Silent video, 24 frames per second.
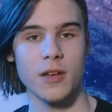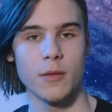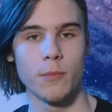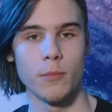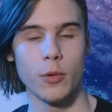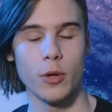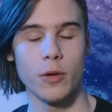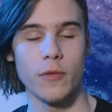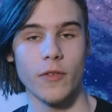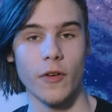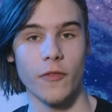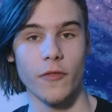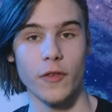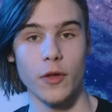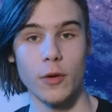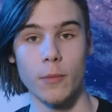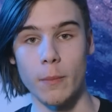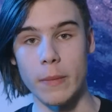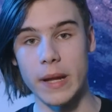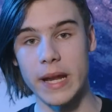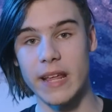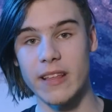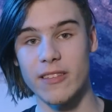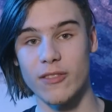can move a few
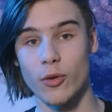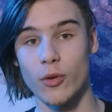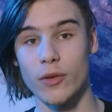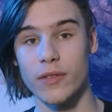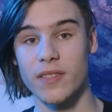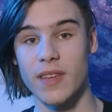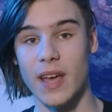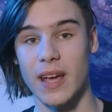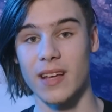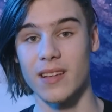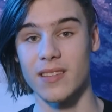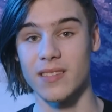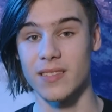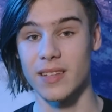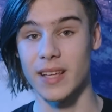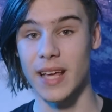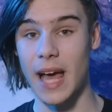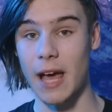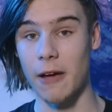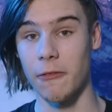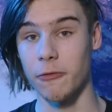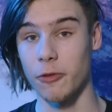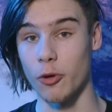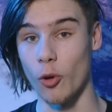minutes or seconds
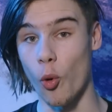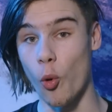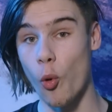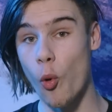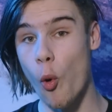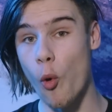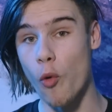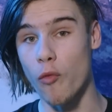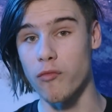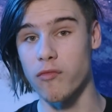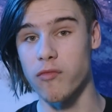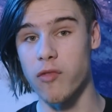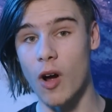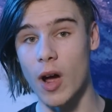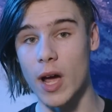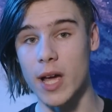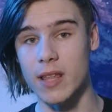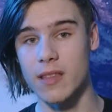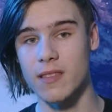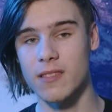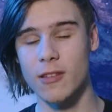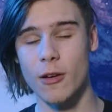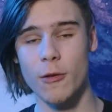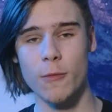left or
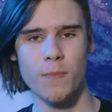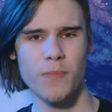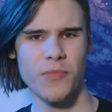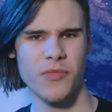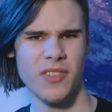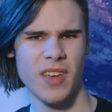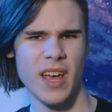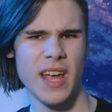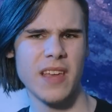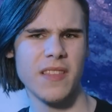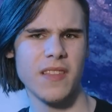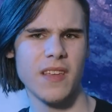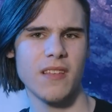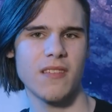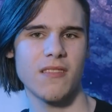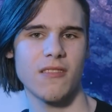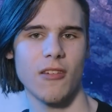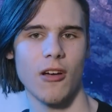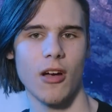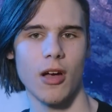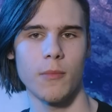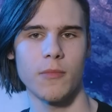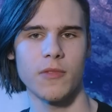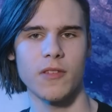right, so take these
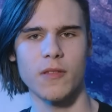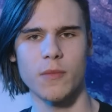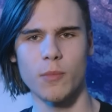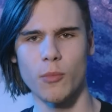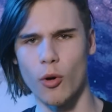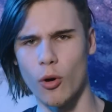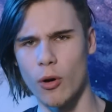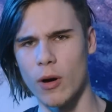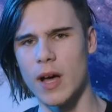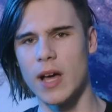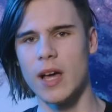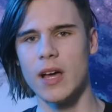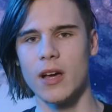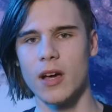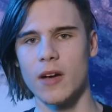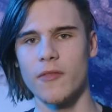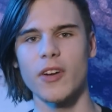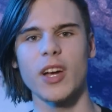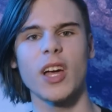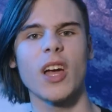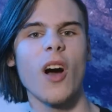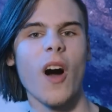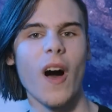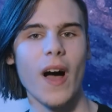times as more of
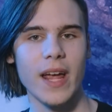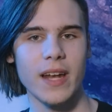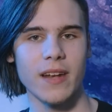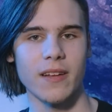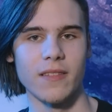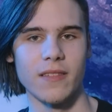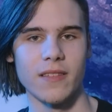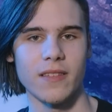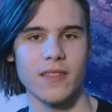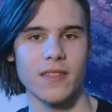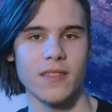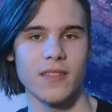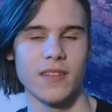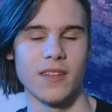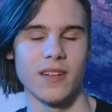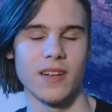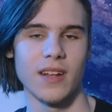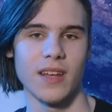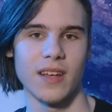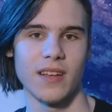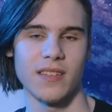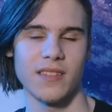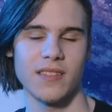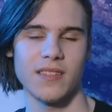a guidance
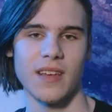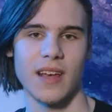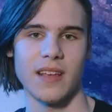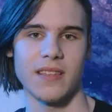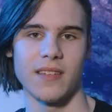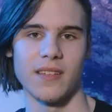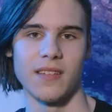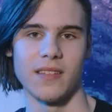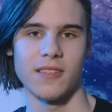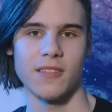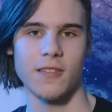than as set in